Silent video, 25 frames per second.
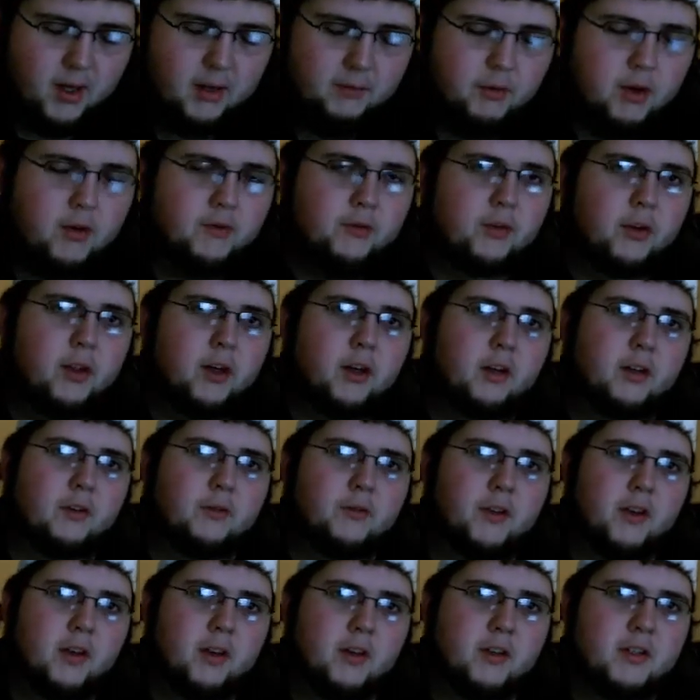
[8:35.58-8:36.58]
Ric Flair
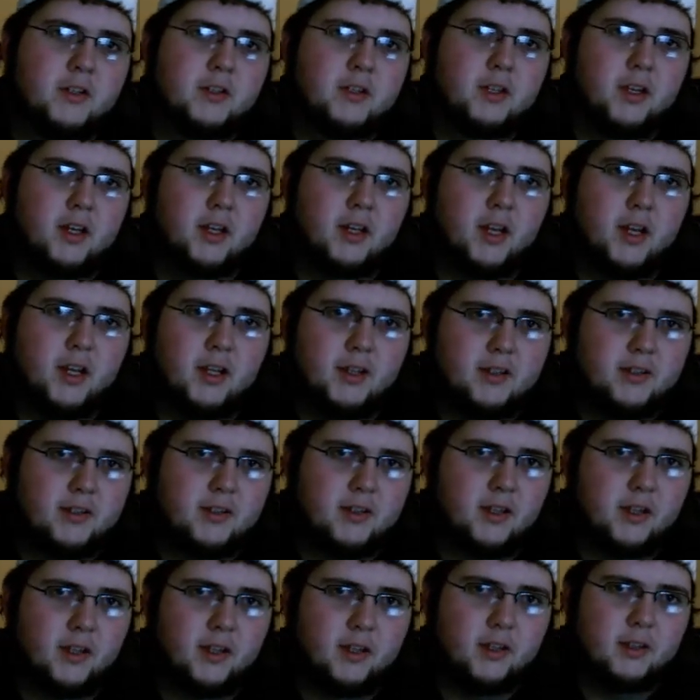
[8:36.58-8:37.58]
interferes and hits
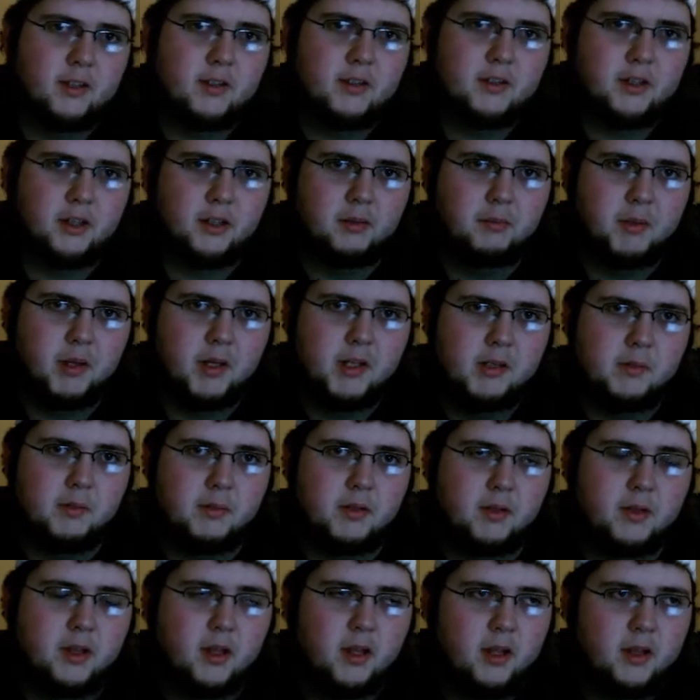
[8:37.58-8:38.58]
Shelton
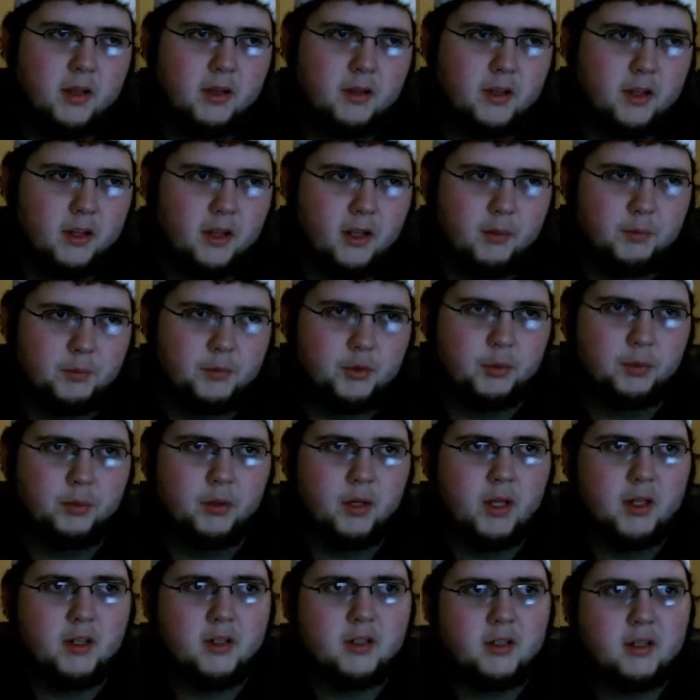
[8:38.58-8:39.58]
Benjamin to help
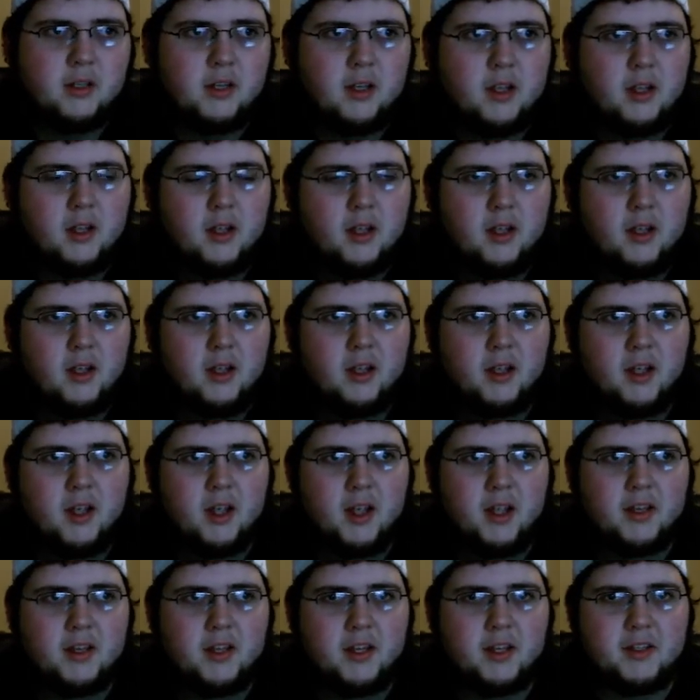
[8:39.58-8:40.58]
Triple H.
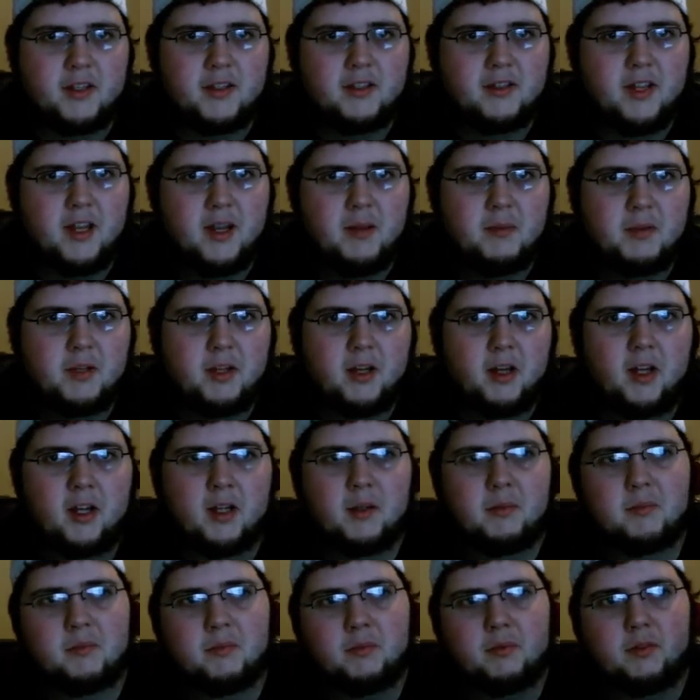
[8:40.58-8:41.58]
And then at the same
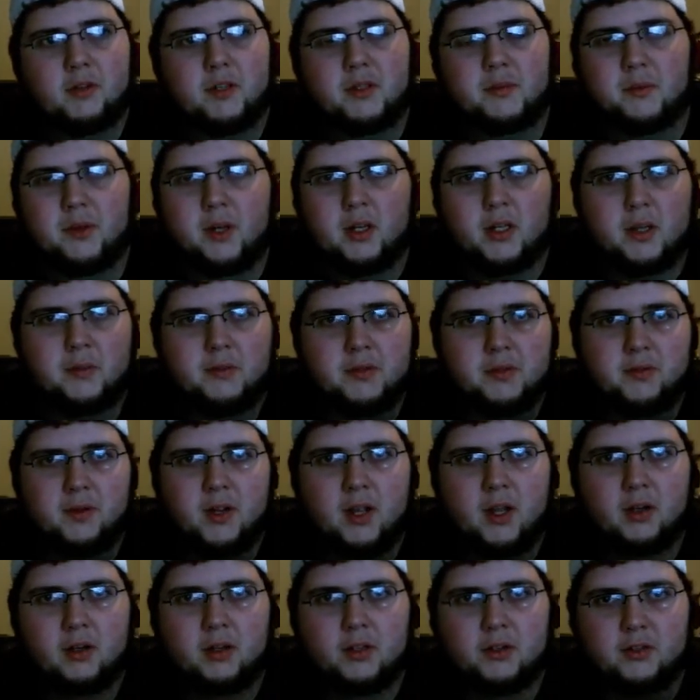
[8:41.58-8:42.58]
time, Chris Benoit comes
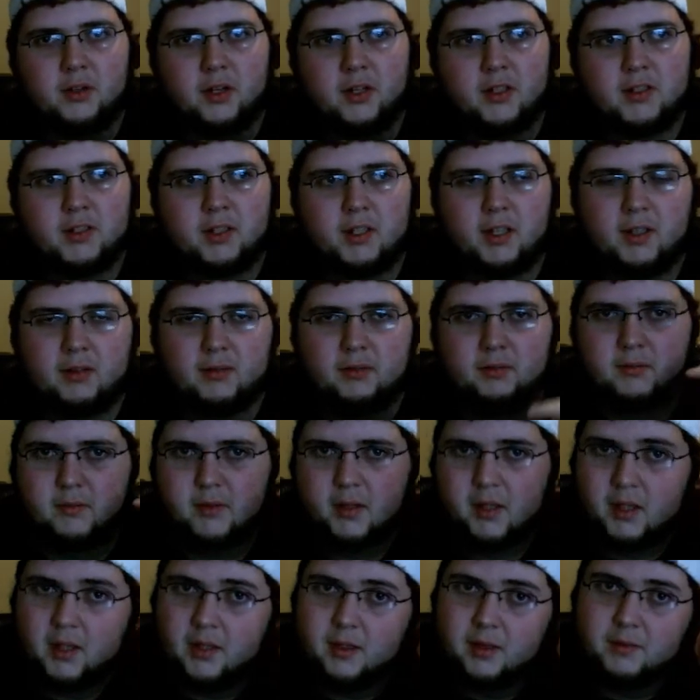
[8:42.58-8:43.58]
around and tries to get
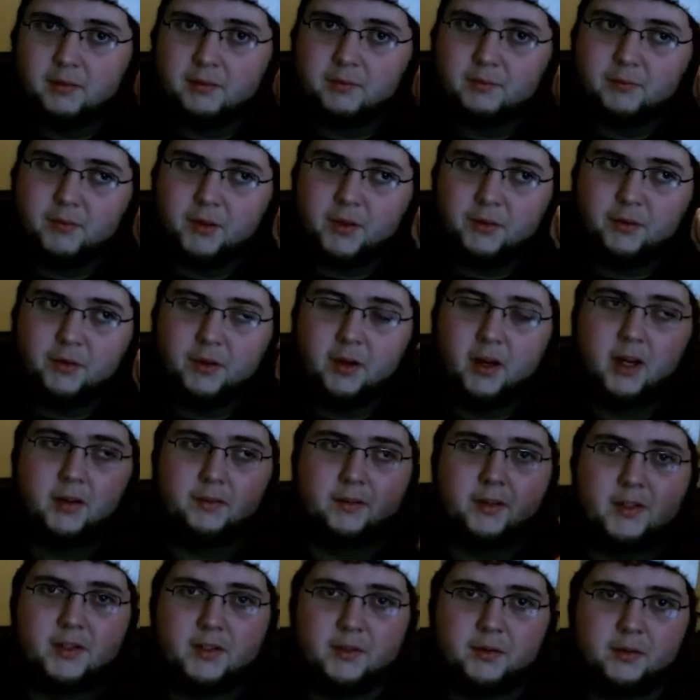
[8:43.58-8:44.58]
Ric Flair out
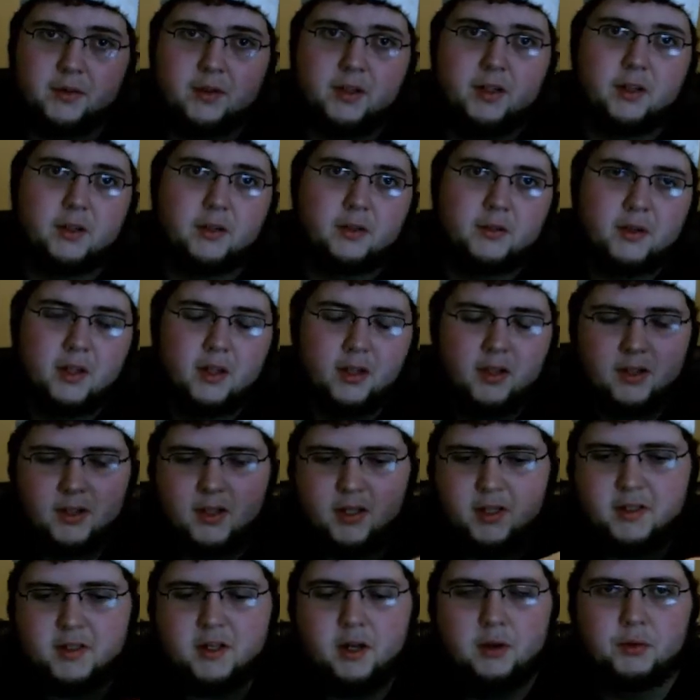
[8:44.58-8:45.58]
of it. So,
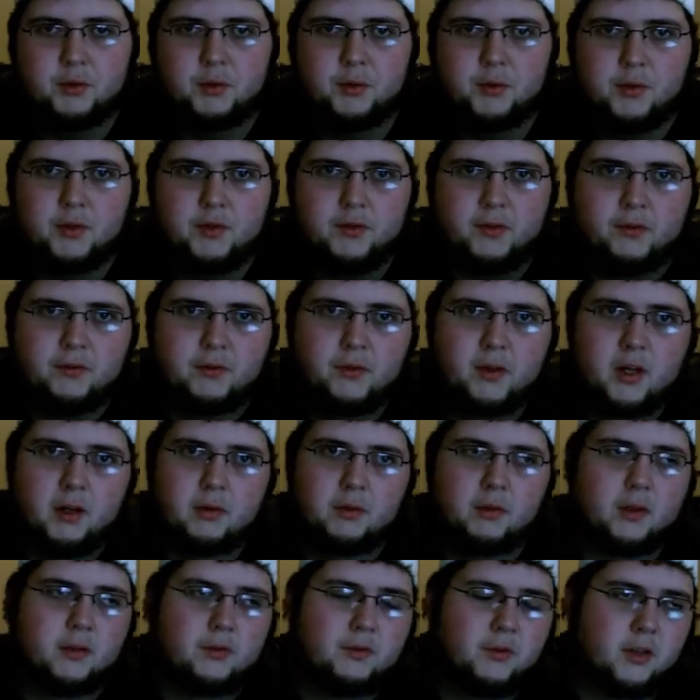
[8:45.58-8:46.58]
he's coming towards Ric Flair,
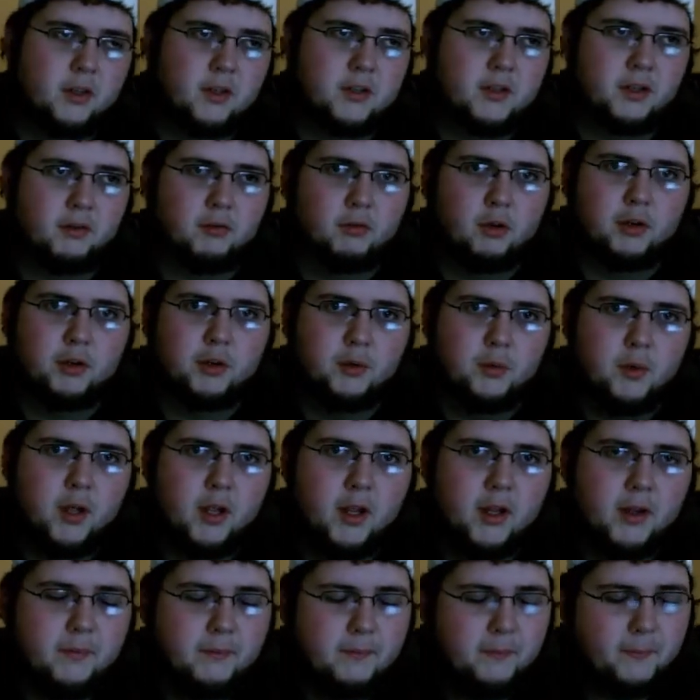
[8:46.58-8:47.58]
and Ric Flair's like running
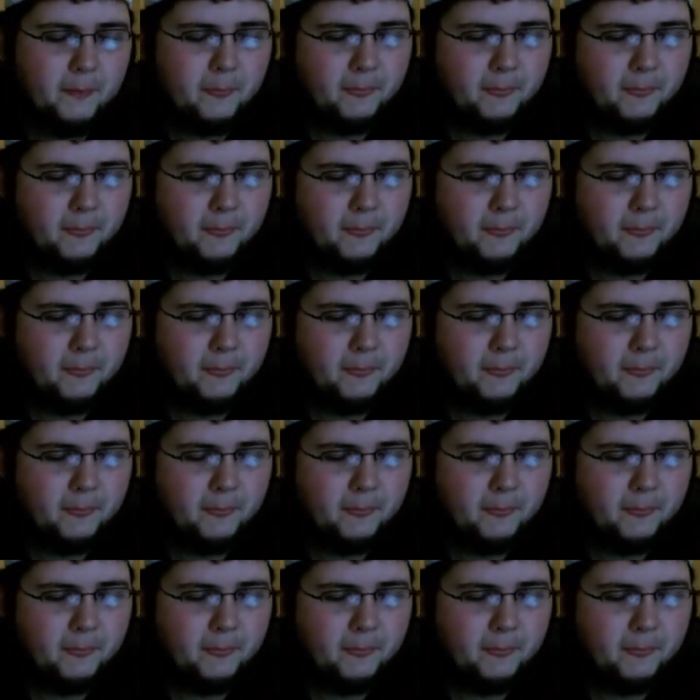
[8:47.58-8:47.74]
away.